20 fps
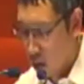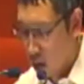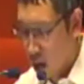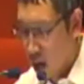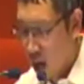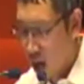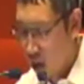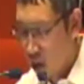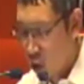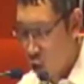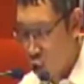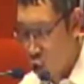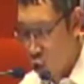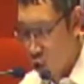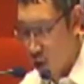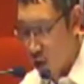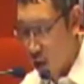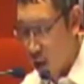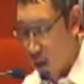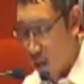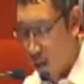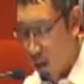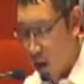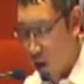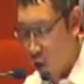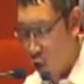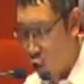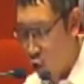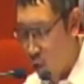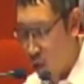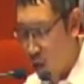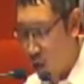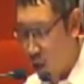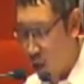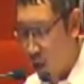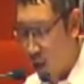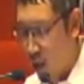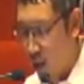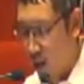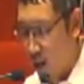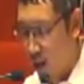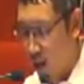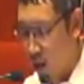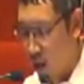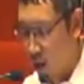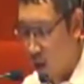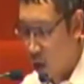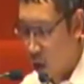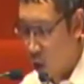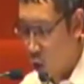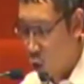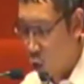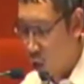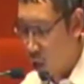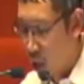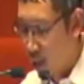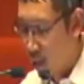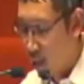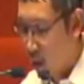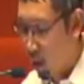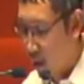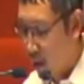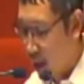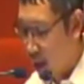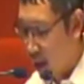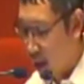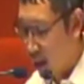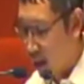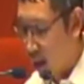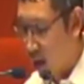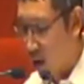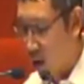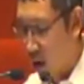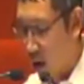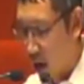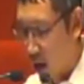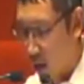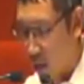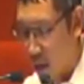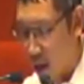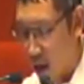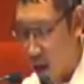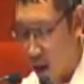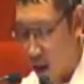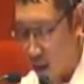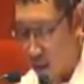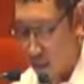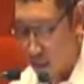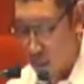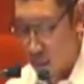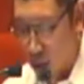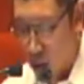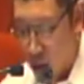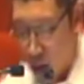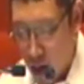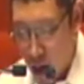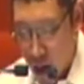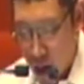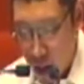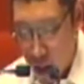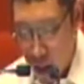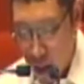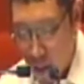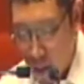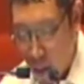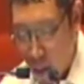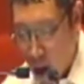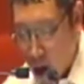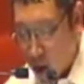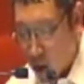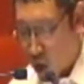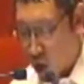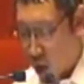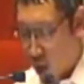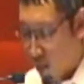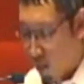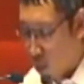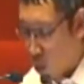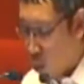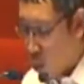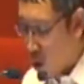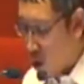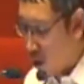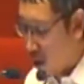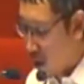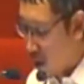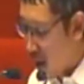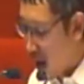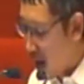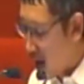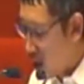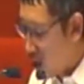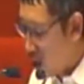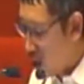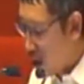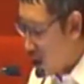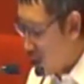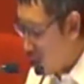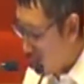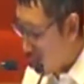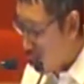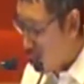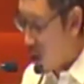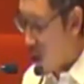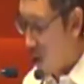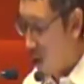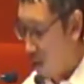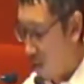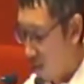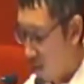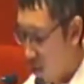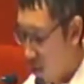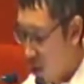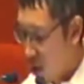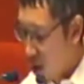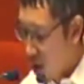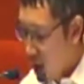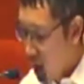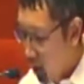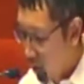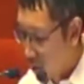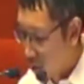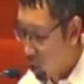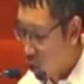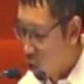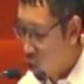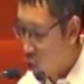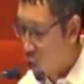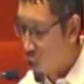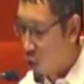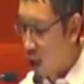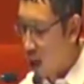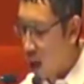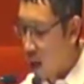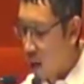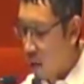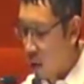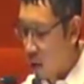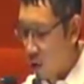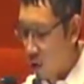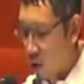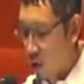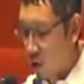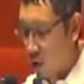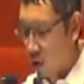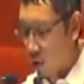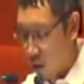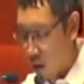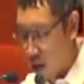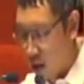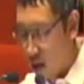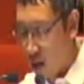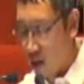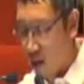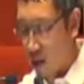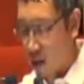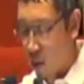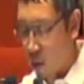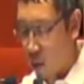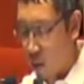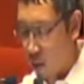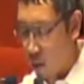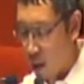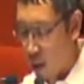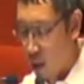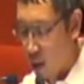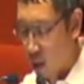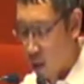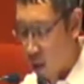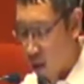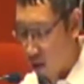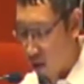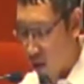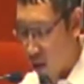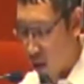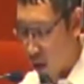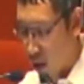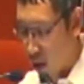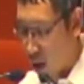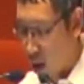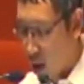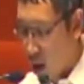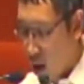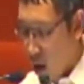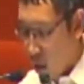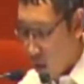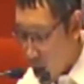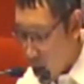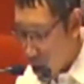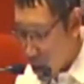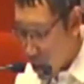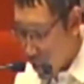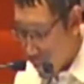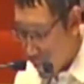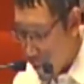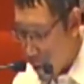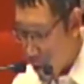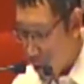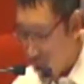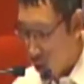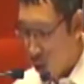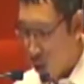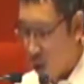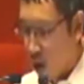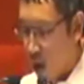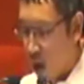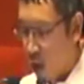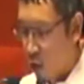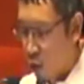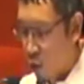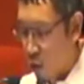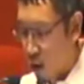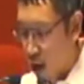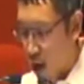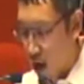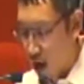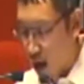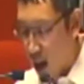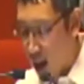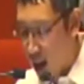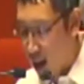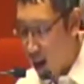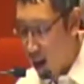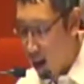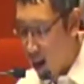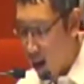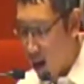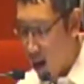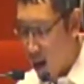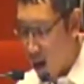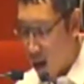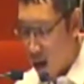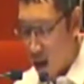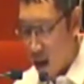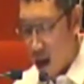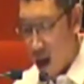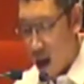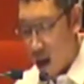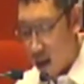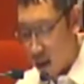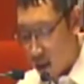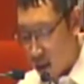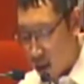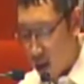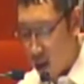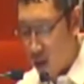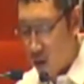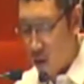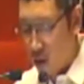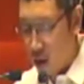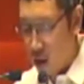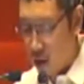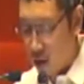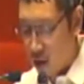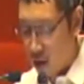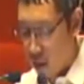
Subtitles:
and used them as human shields to keep the military at bay. They marched them towards Lanao del Sur. After 2 kilometers, released the women and children. Marched further into Tangkal and then released the